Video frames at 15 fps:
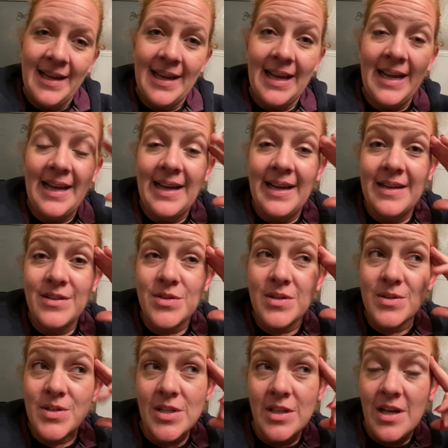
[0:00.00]
And
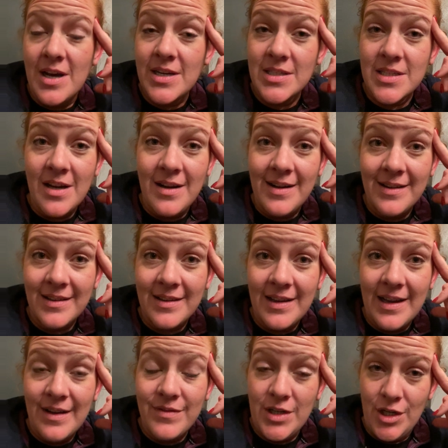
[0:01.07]
there's a lot of talk
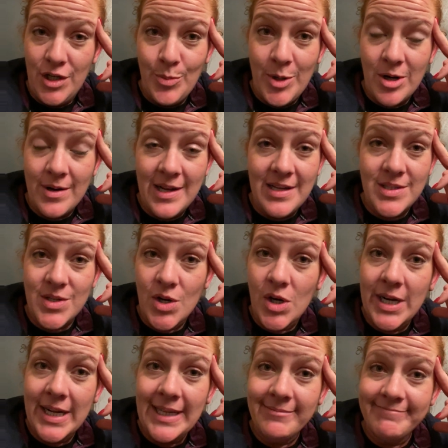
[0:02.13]
of a new party
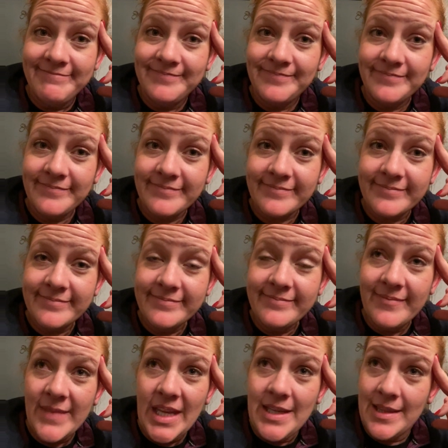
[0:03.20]
starting.
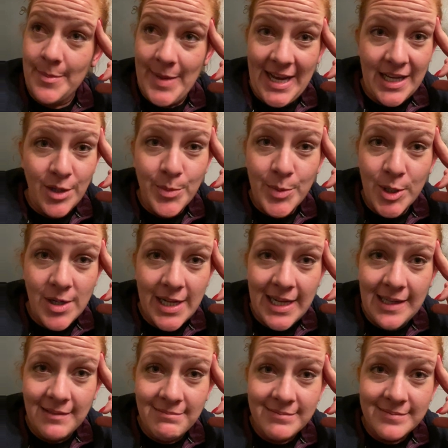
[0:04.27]
The MAGA
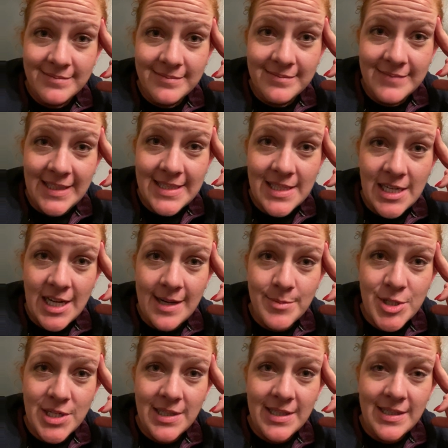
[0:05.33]
party is an
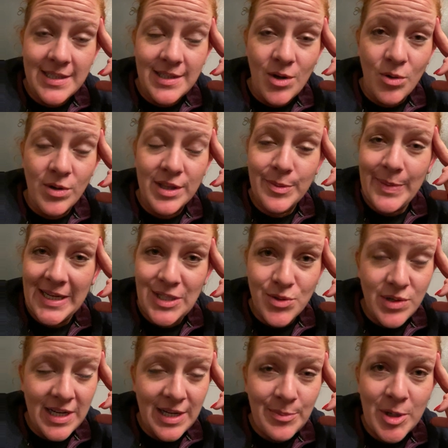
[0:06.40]
option, or the
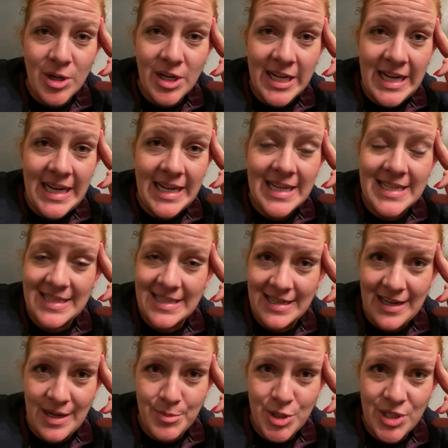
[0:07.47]
Patriot Party is an
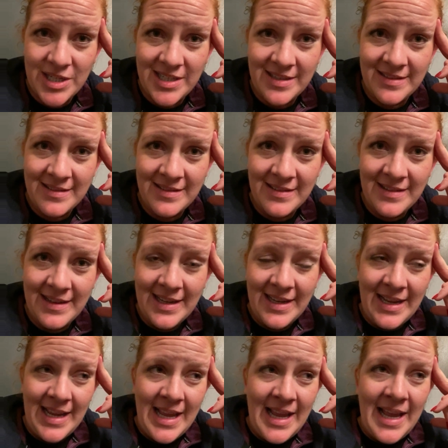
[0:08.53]
option.
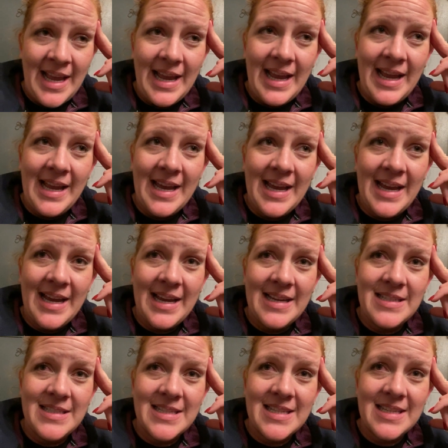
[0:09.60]

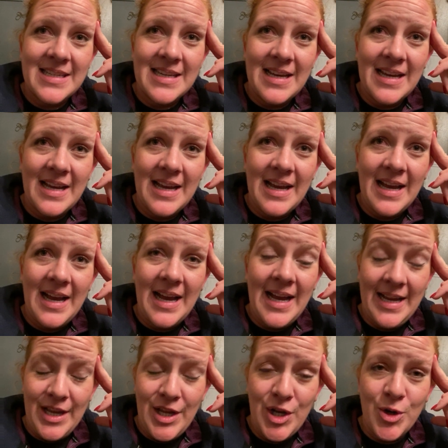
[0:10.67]
And
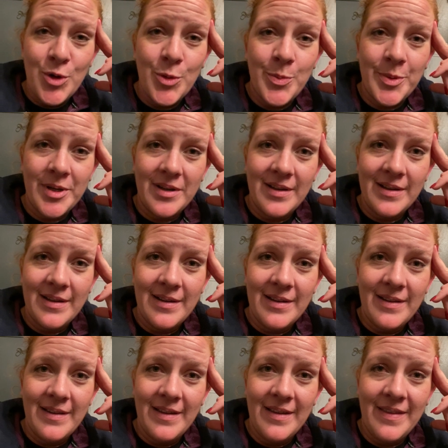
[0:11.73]
I hope
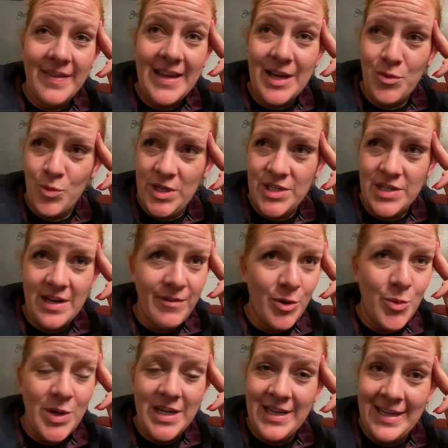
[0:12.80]
that whichever
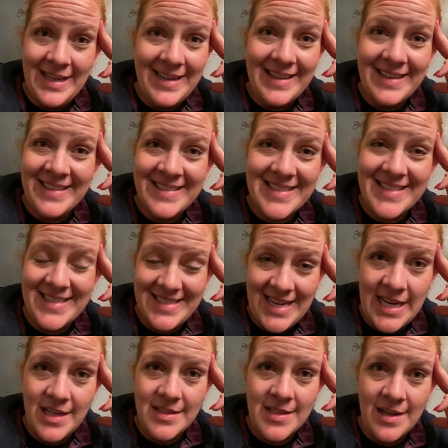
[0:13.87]
one it is that
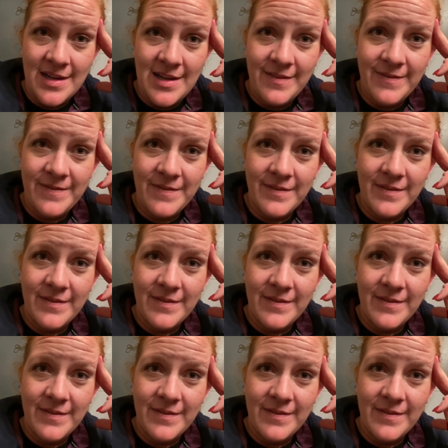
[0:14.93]
takes off,